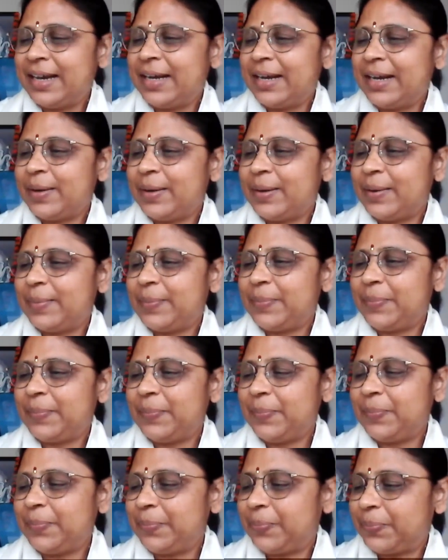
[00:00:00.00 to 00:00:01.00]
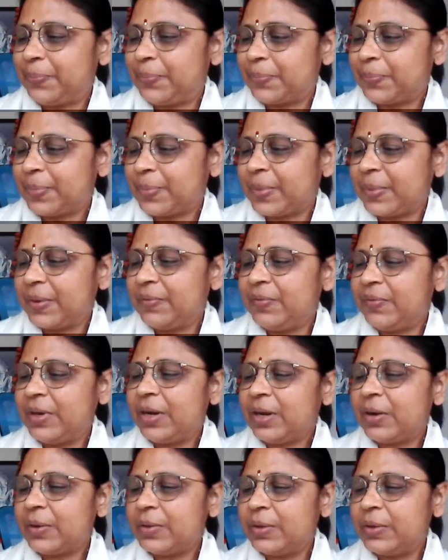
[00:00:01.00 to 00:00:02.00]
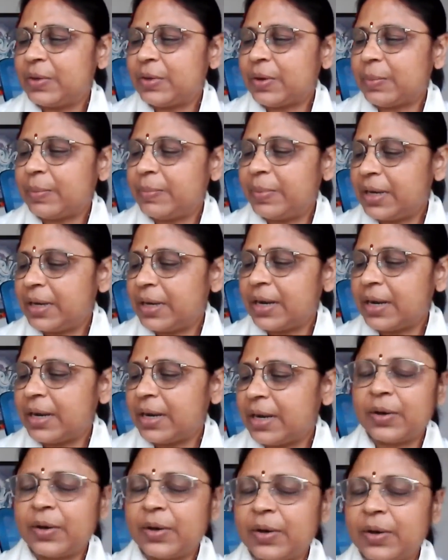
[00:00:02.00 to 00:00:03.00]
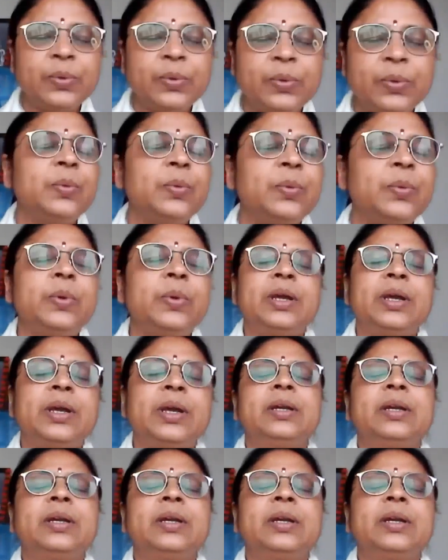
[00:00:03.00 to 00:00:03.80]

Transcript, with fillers: Um, we are on the topic now where